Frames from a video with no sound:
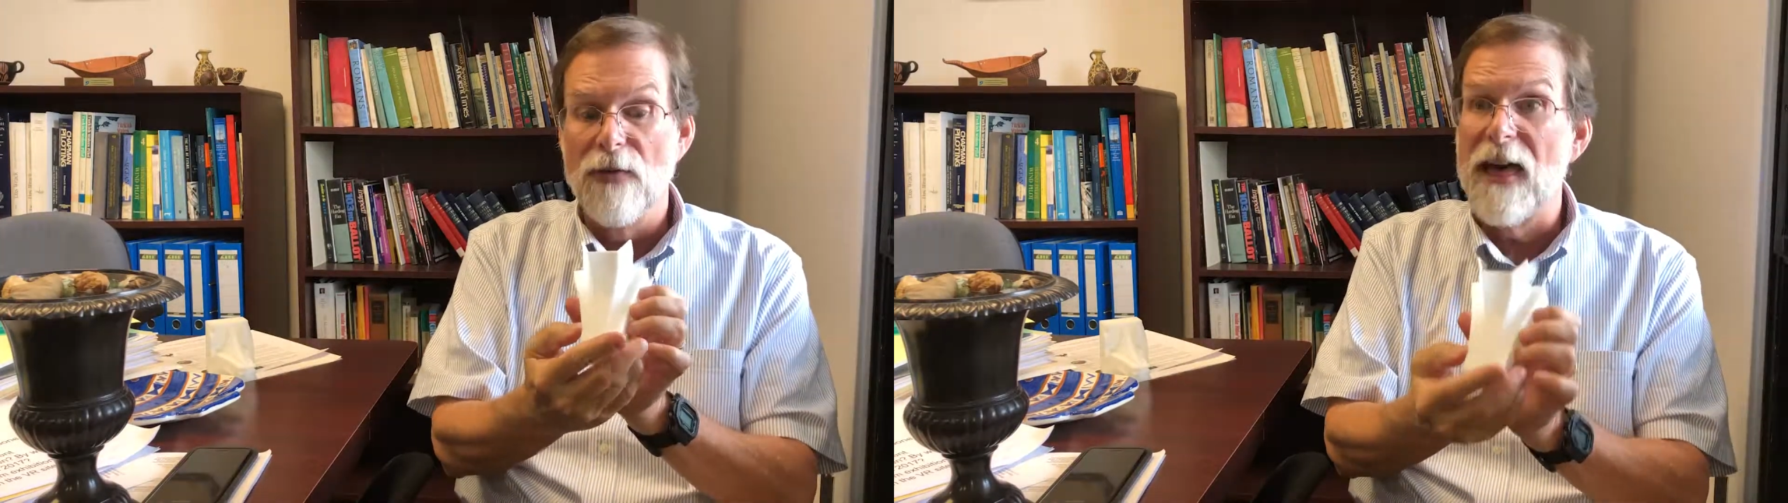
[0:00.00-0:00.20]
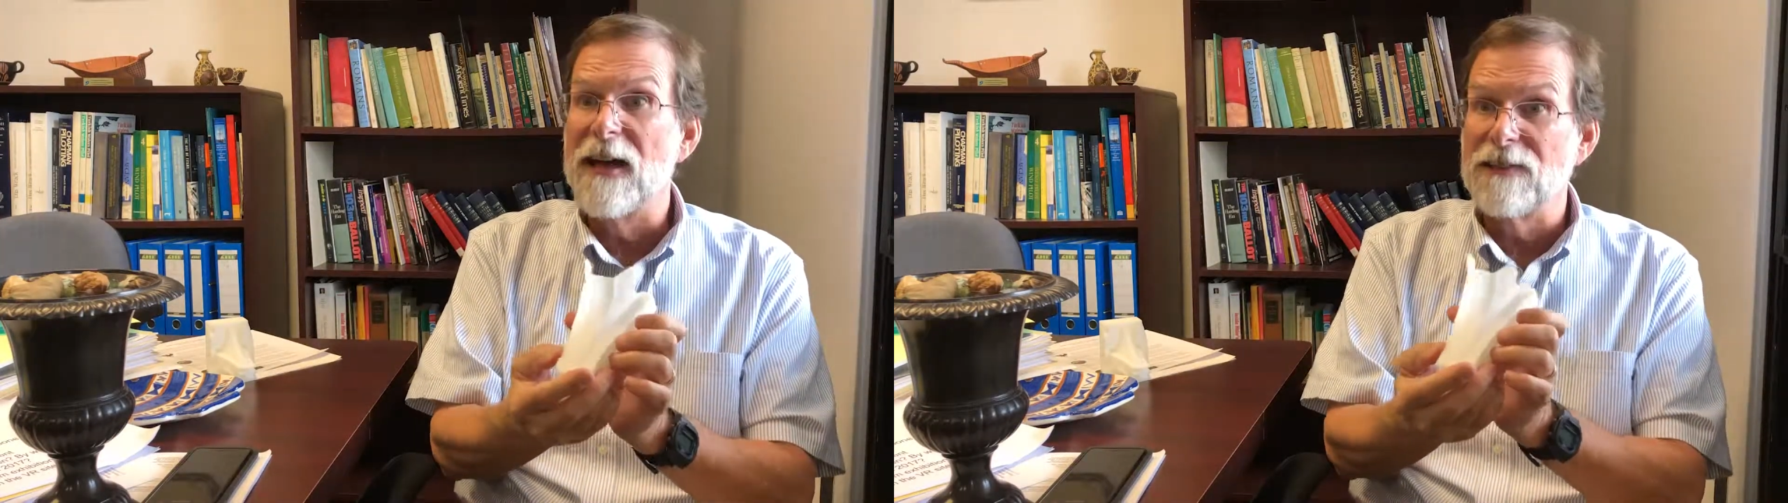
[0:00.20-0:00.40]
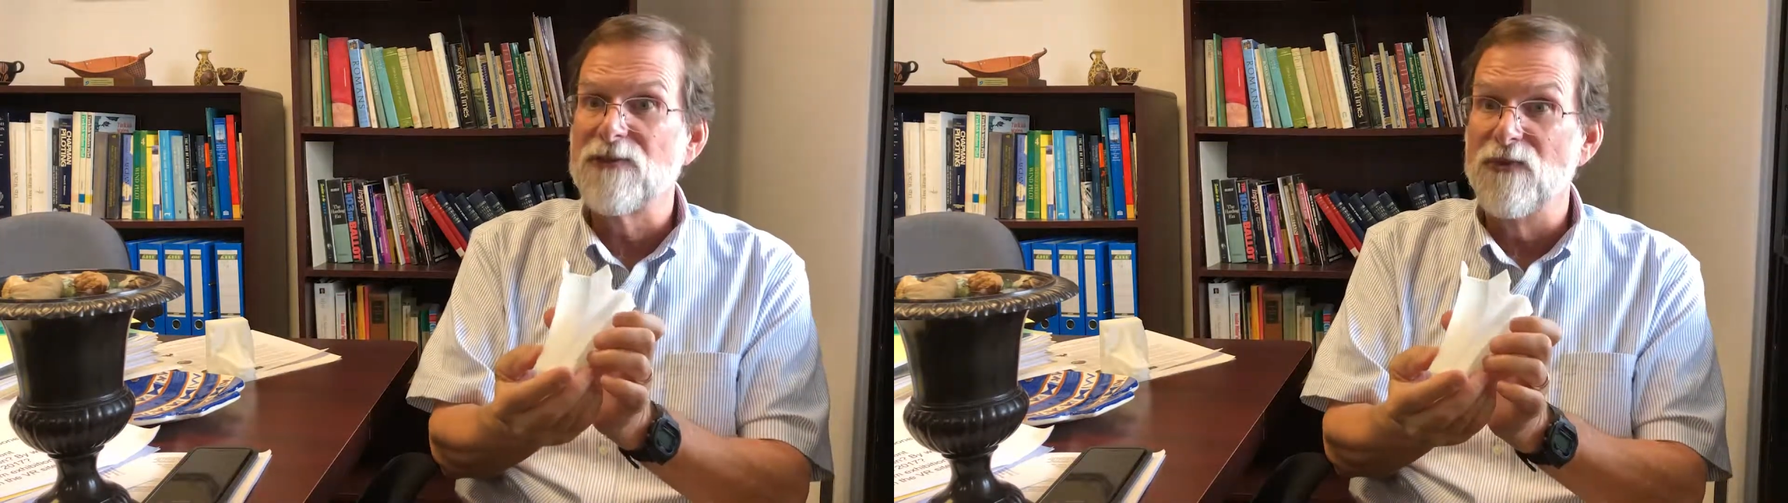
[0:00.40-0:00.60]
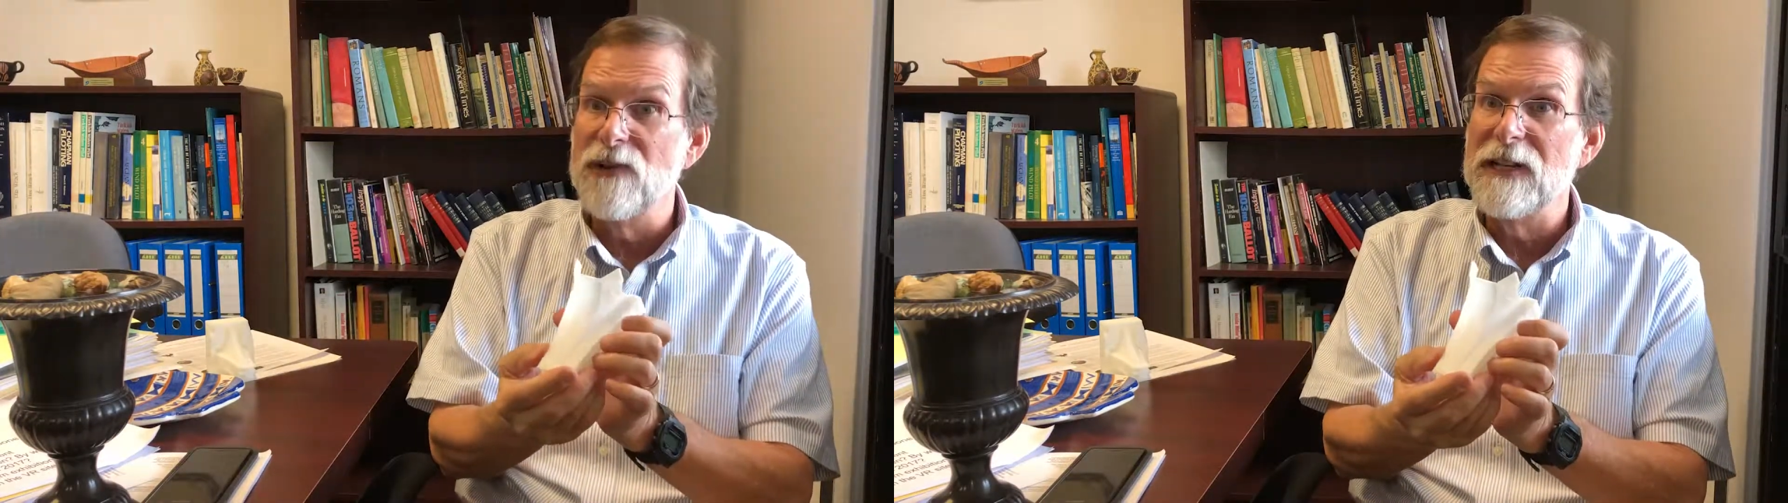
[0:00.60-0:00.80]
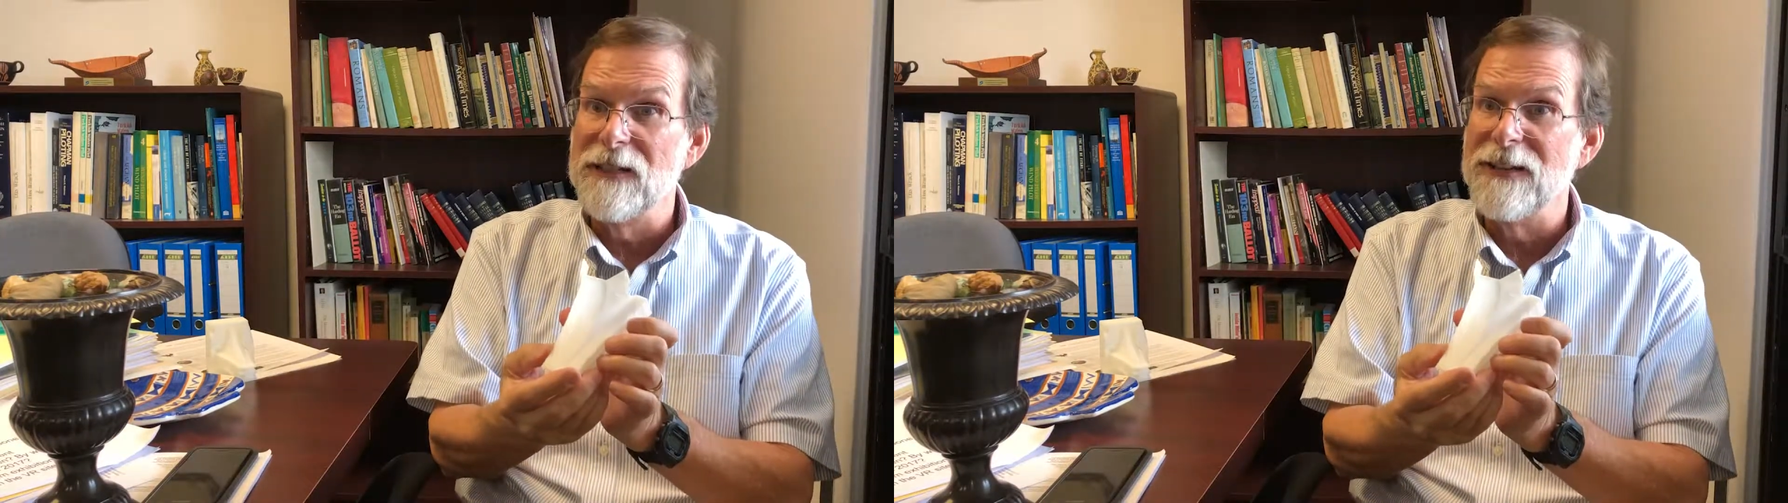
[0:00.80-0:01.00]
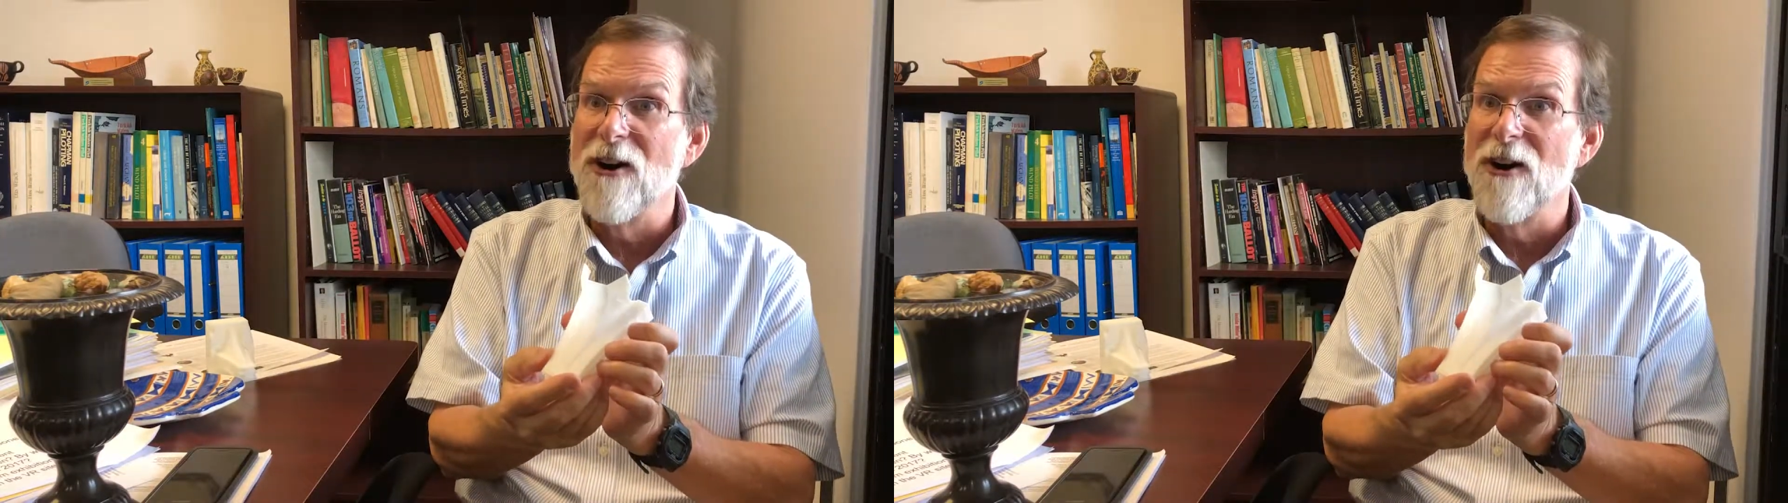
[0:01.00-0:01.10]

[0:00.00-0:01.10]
that's really